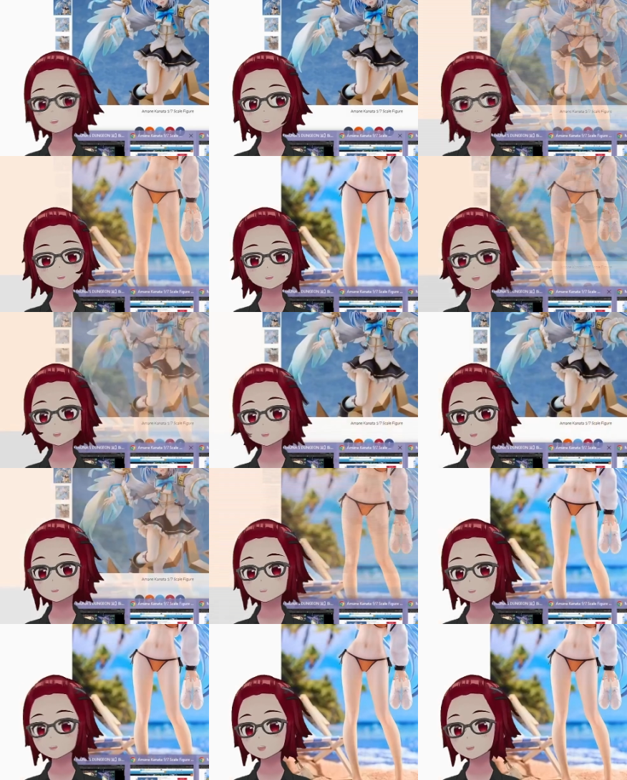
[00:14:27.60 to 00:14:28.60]
favorite
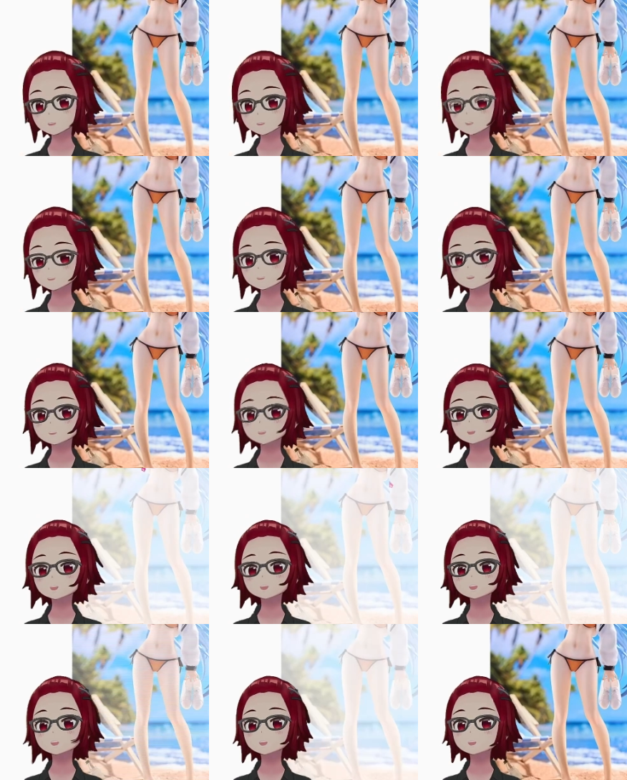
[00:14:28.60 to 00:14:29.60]
OC character.
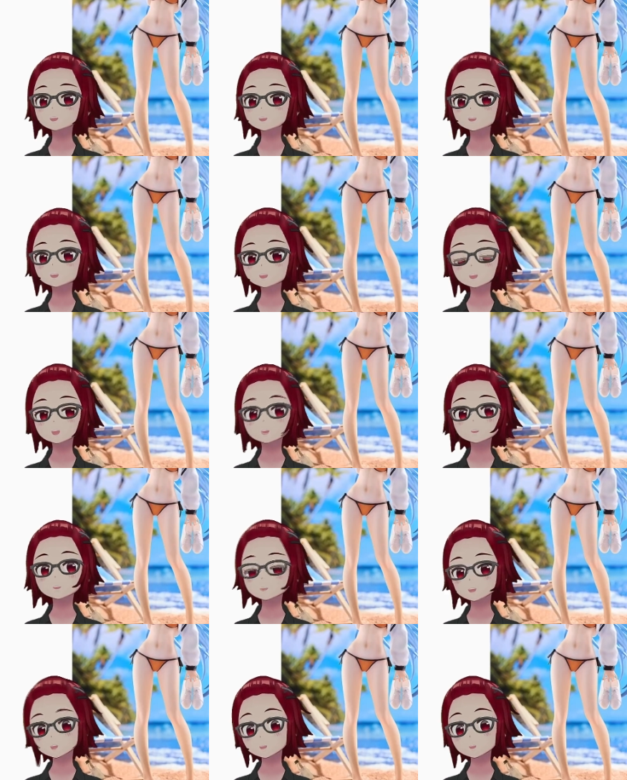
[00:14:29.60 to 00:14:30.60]
He does, and
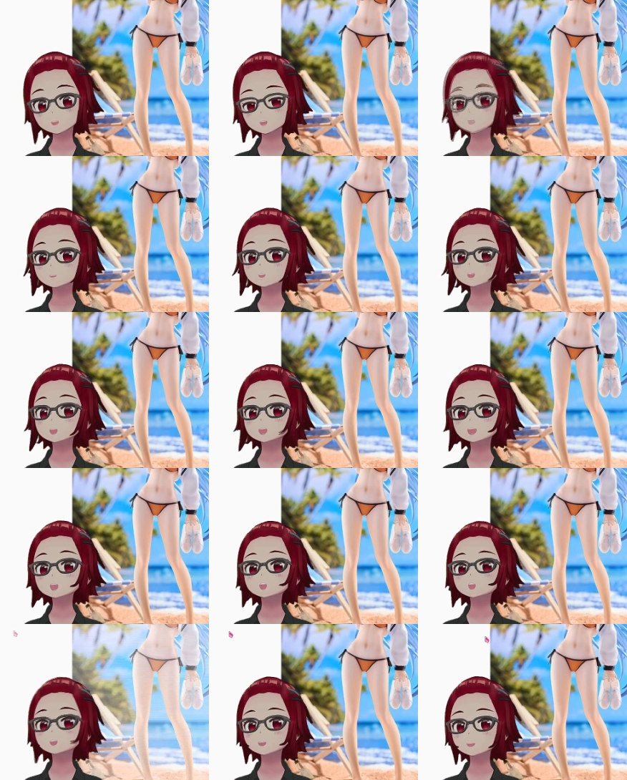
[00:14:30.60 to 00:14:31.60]
anyone does really right now.
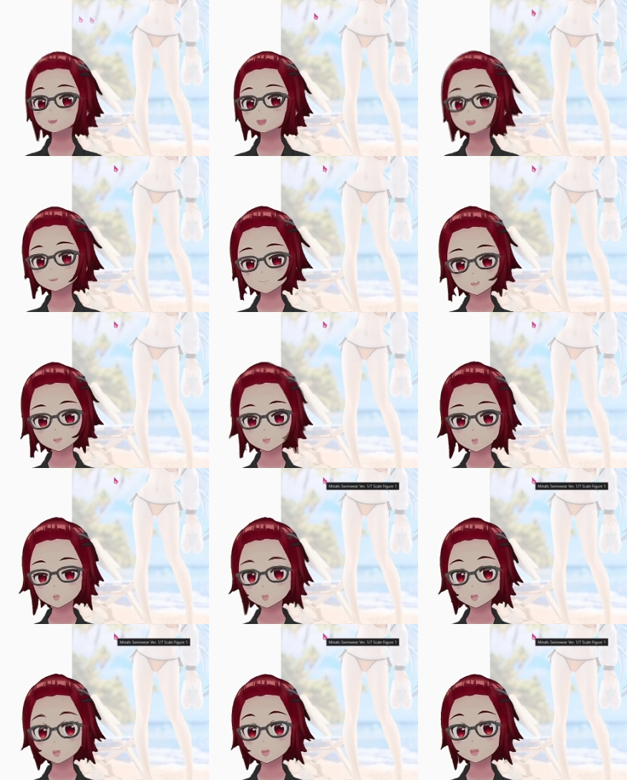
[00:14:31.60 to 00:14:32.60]
He got a figure
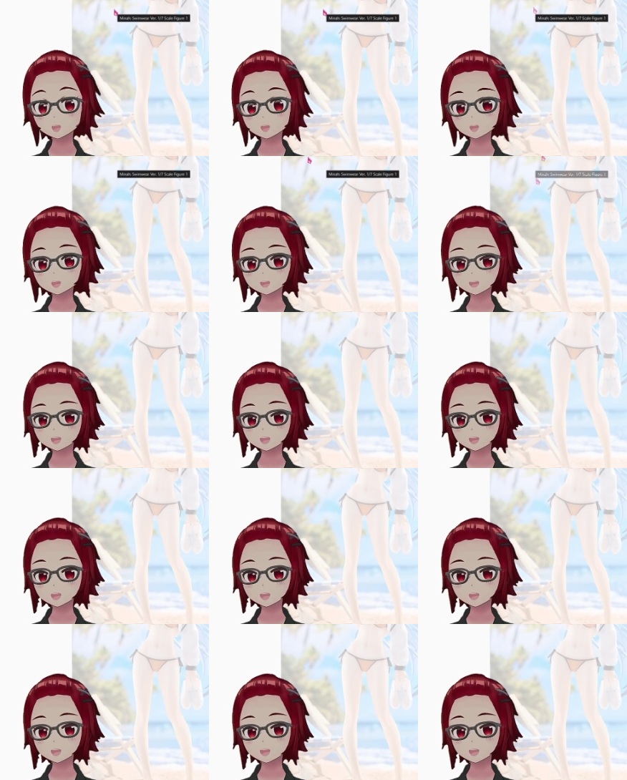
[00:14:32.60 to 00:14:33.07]
of